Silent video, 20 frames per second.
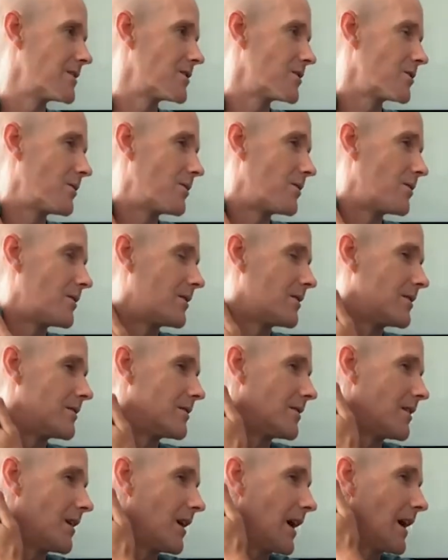so
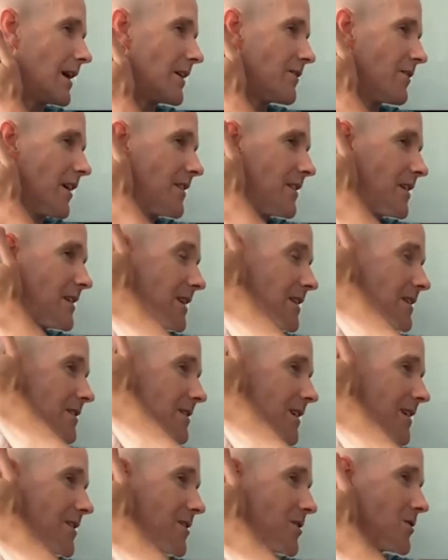I find the
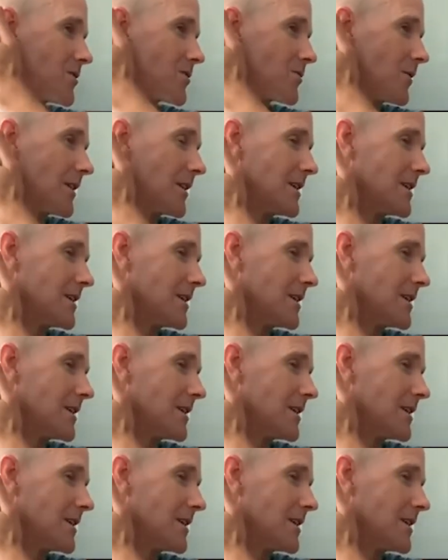sensations really